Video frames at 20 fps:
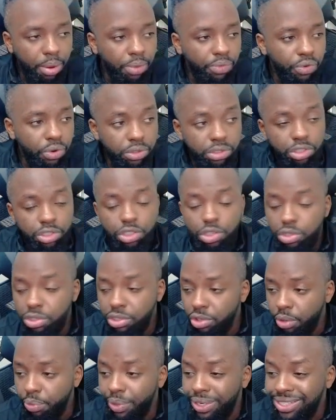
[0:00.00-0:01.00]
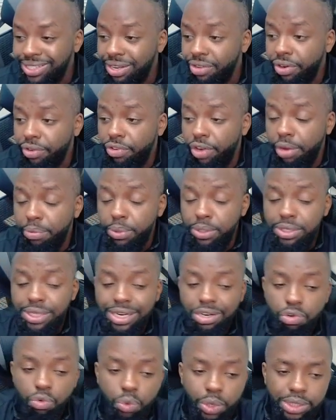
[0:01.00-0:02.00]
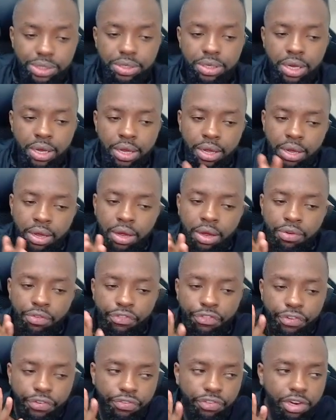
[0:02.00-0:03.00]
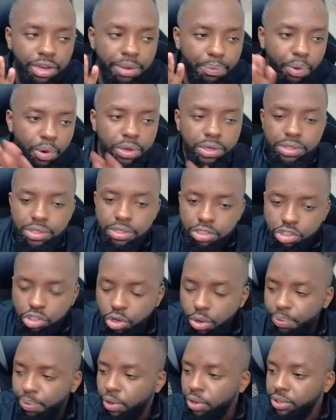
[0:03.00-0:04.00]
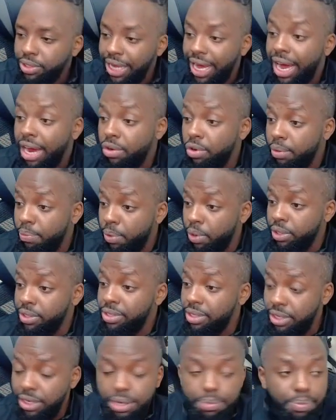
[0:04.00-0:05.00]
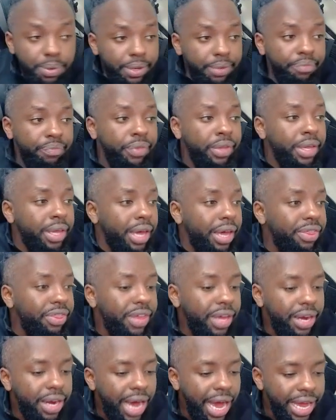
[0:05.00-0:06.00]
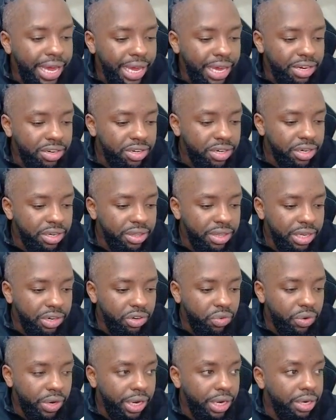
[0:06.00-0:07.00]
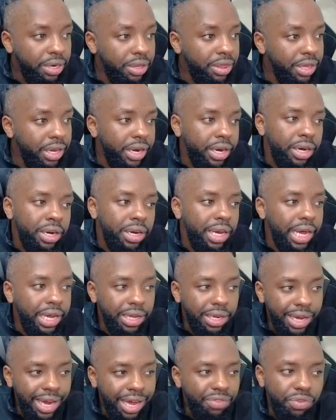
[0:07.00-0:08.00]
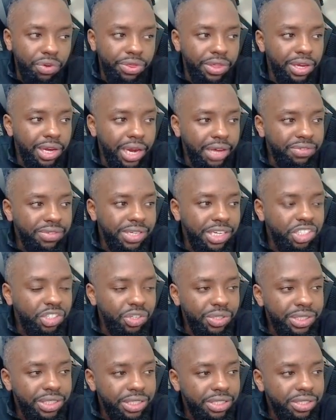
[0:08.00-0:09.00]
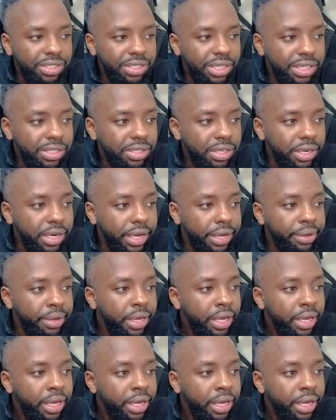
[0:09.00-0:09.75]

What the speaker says: folks should use 0.75% risk, 50 points stop loss, 100 points TP, and then I entered the trade there, like live on the live session just yesterday.